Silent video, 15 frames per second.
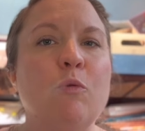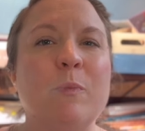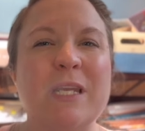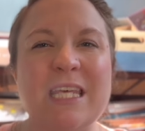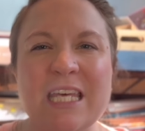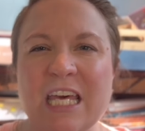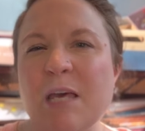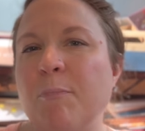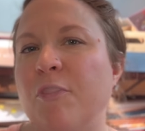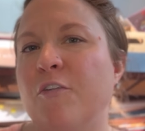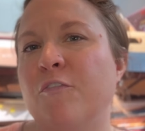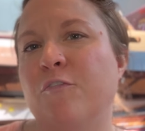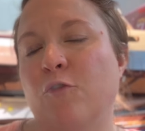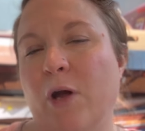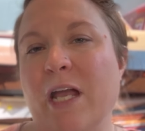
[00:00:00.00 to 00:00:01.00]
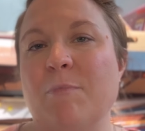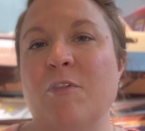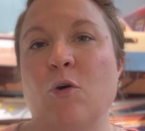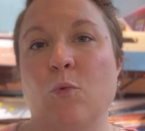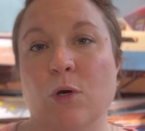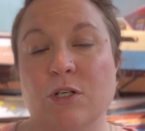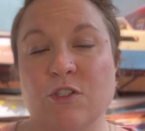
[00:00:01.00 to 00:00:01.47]
but keep the frame
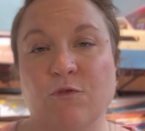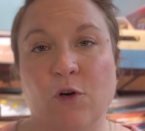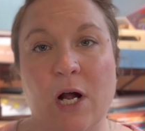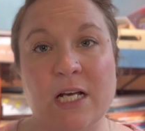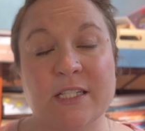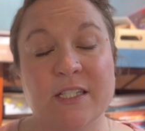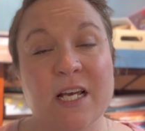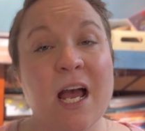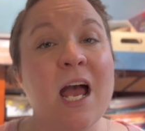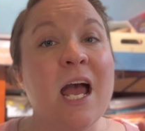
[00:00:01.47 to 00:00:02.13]
that works for us.